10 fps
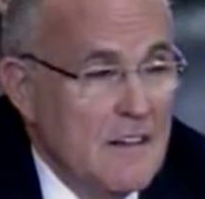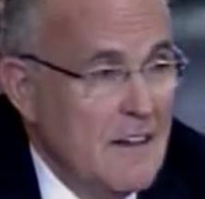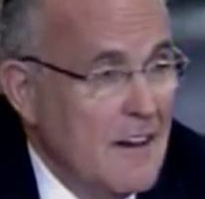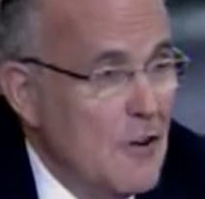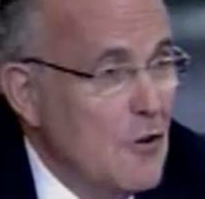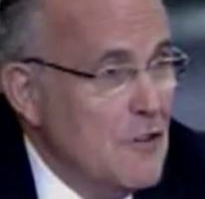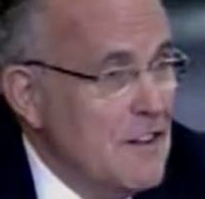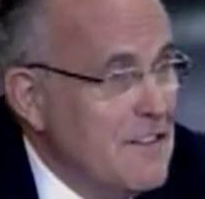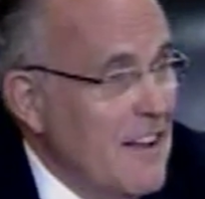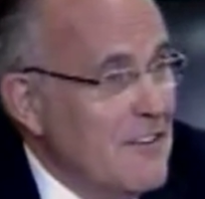And I know this
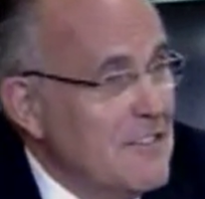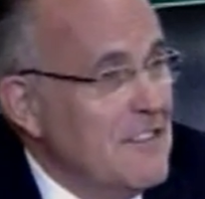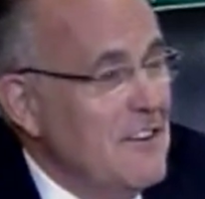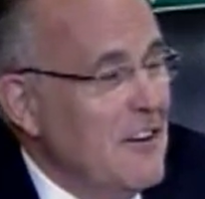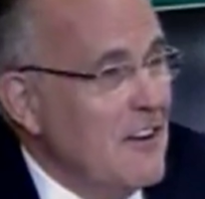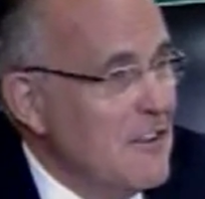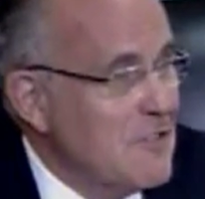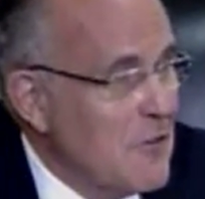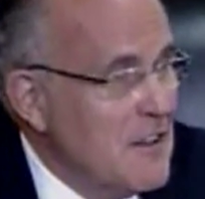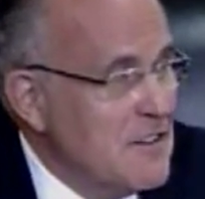sounds like a
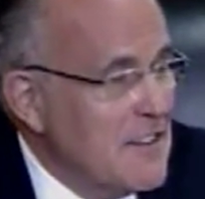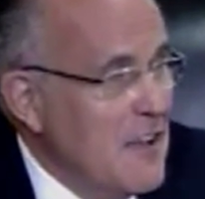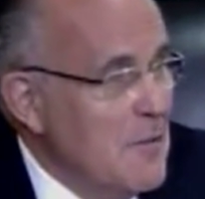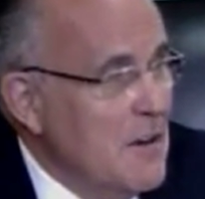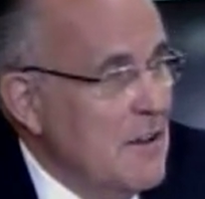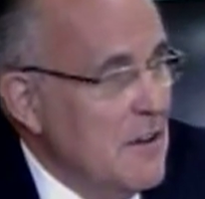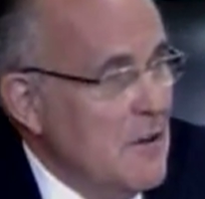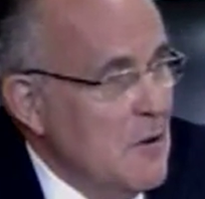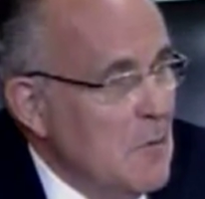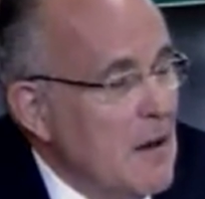strange statement,
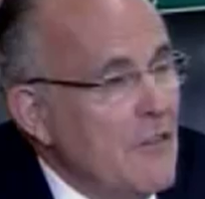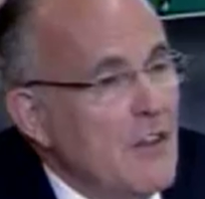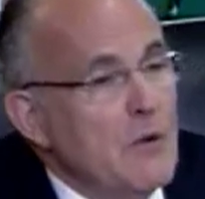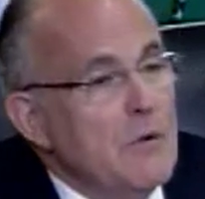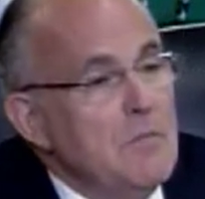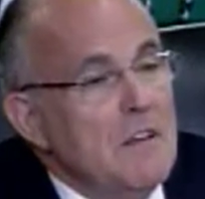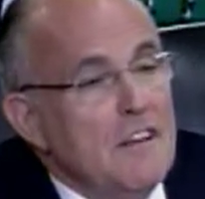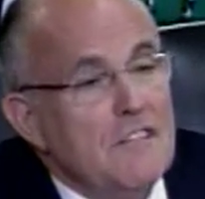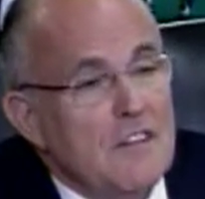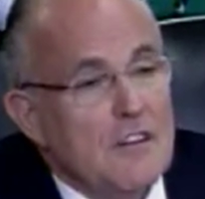but I think it would be
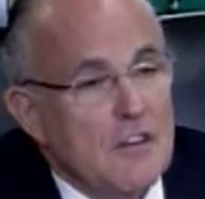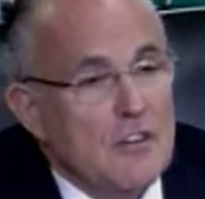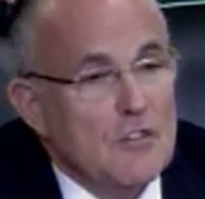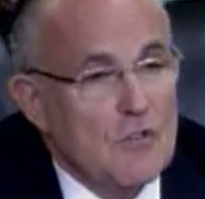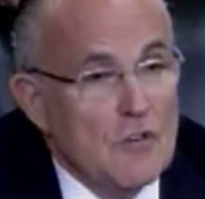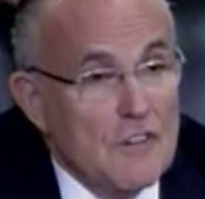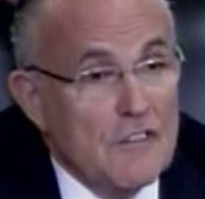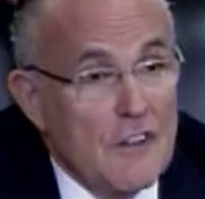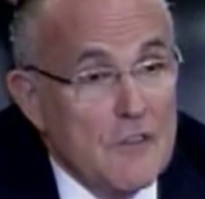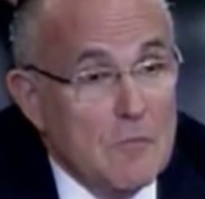easier to control the
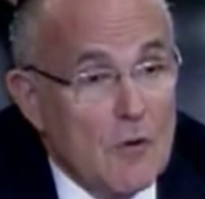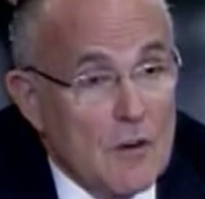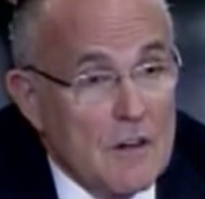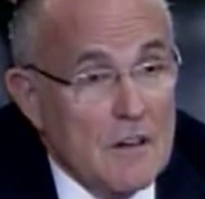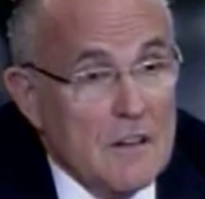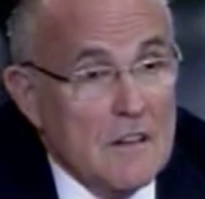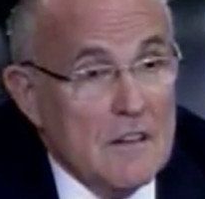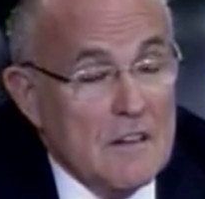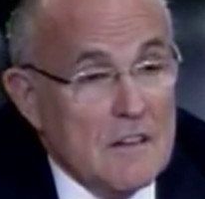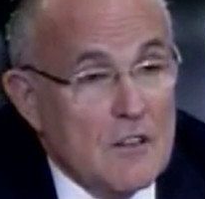southern border
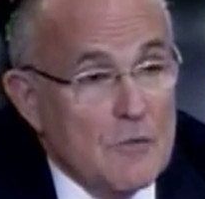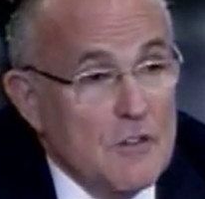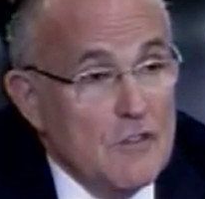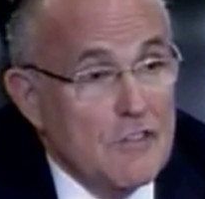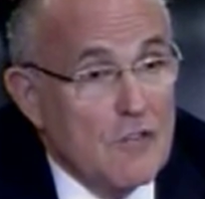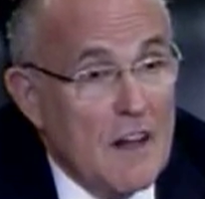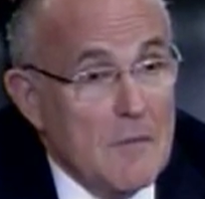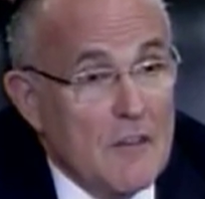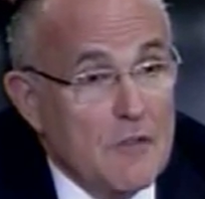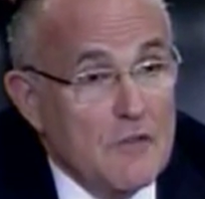to reduce crime
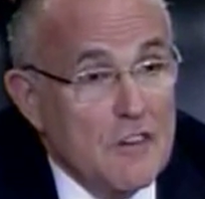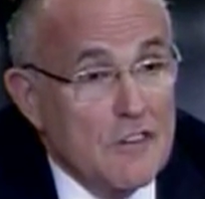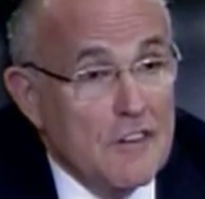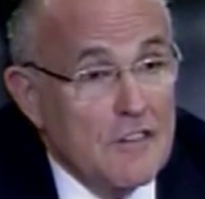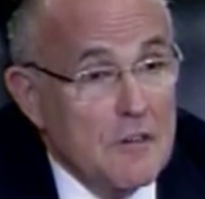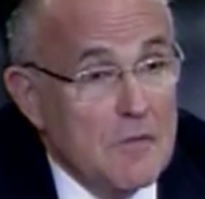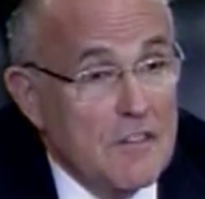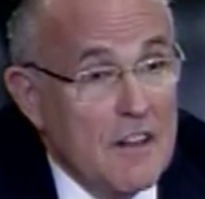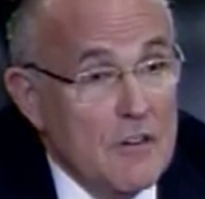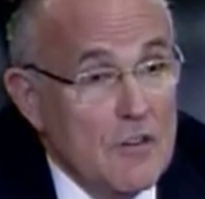by 50 or
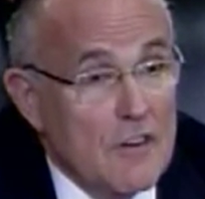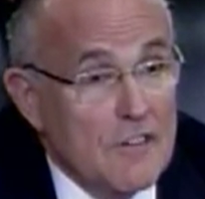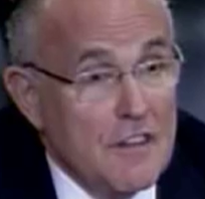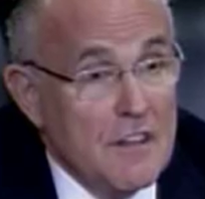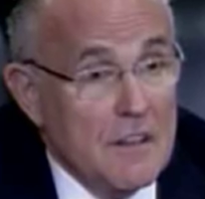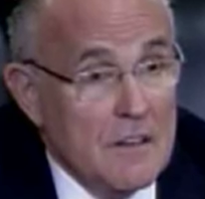60% in New York City.